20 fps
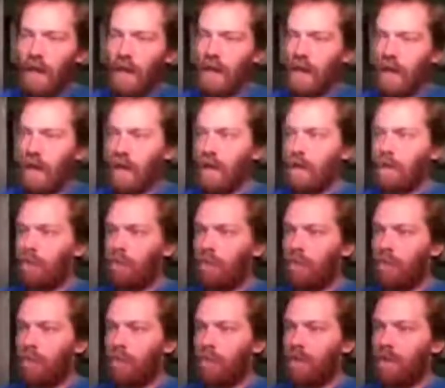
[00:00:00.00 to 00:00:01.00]

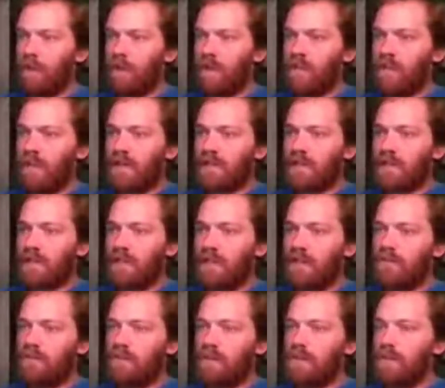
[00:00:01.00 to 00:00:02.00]
it. Next
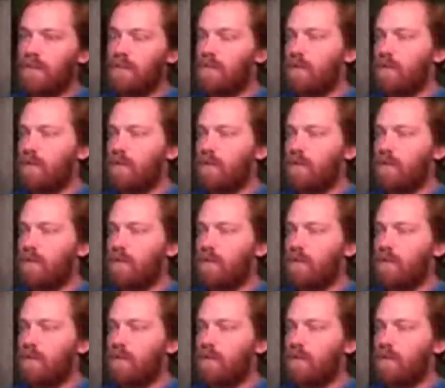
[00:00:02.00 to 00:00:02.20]
thing you need to